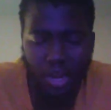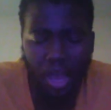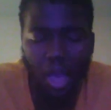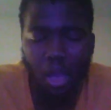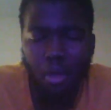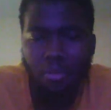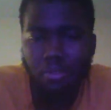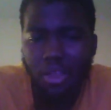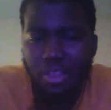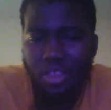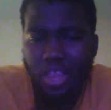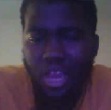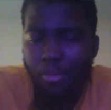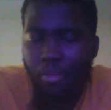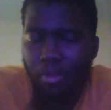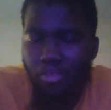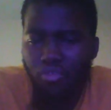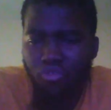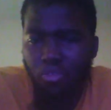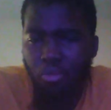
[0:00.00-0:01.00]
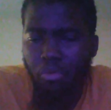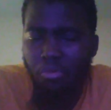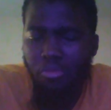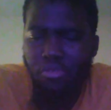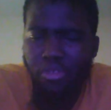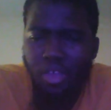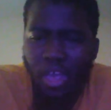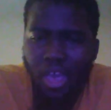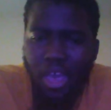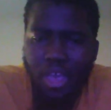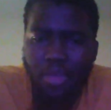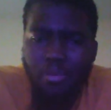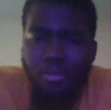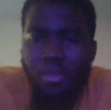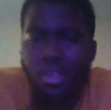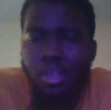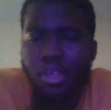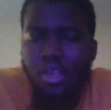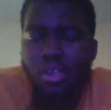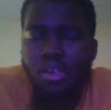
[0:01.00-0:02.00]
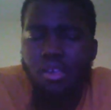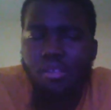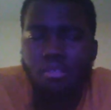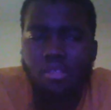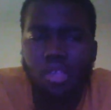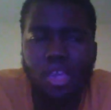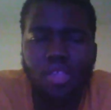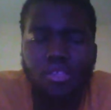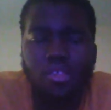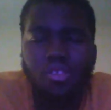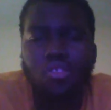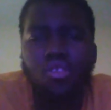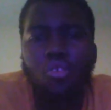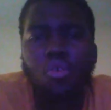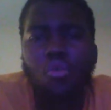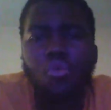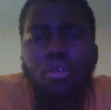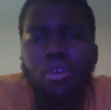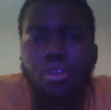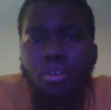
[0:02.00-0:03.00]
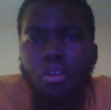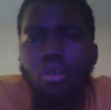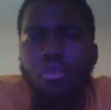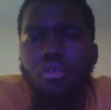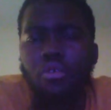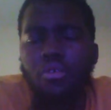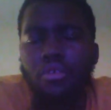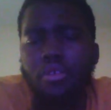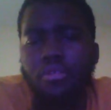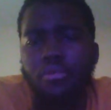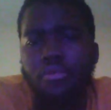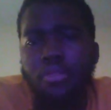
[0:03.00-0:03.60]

I don't like that about Schroeder's game, is that he's a scoring guard.